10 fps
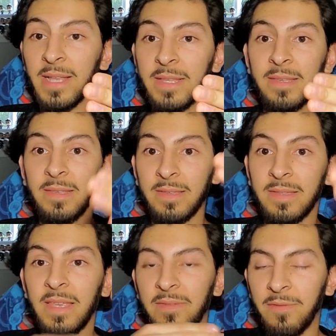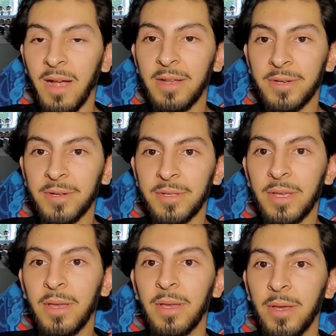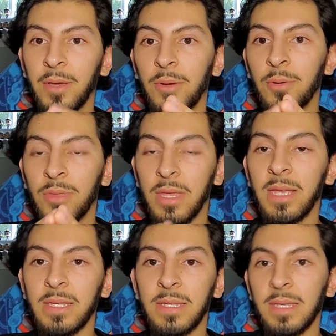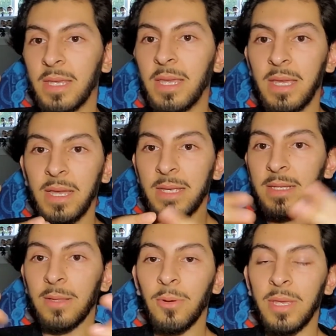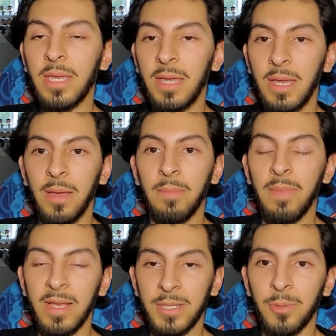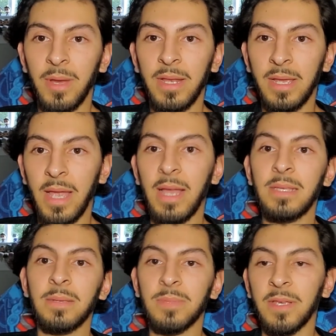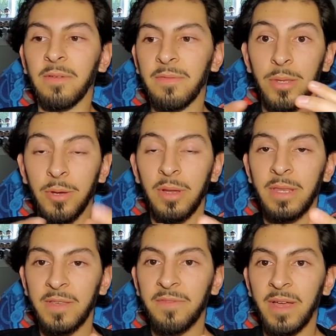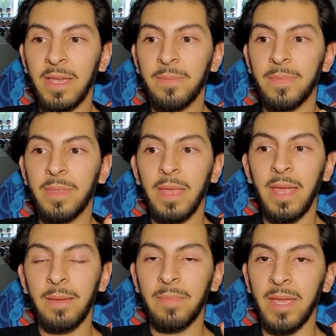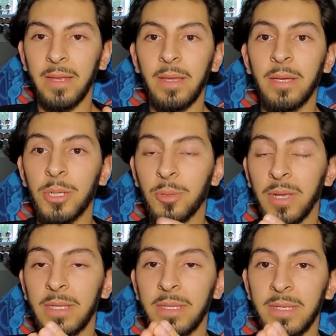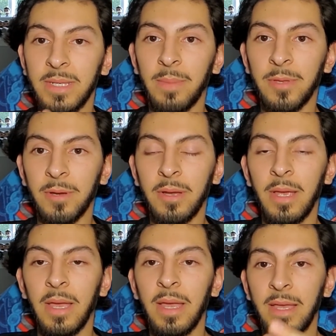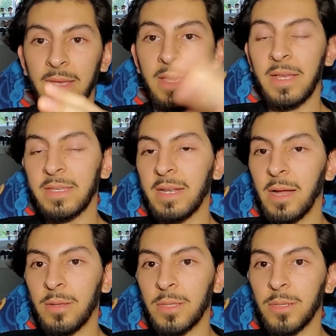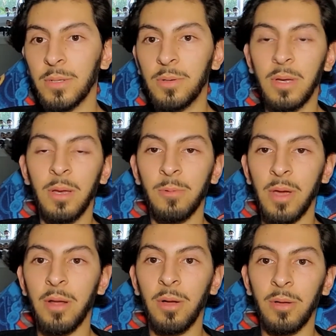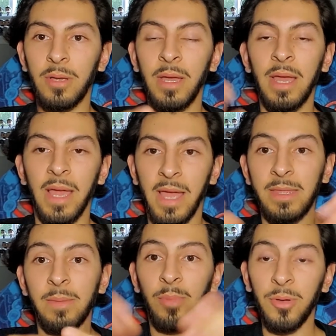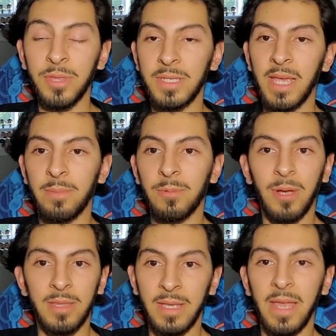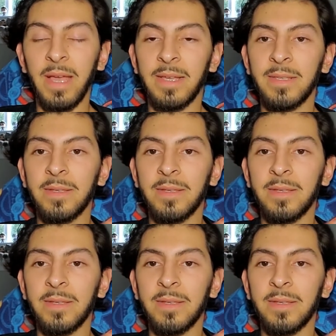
Steve Rogers, who thinks he is Loki masquerading as himself. During this fight, Ant-Man shrinks the scepter, kicks it out to Red Hulk, and they both escape throughout the chaos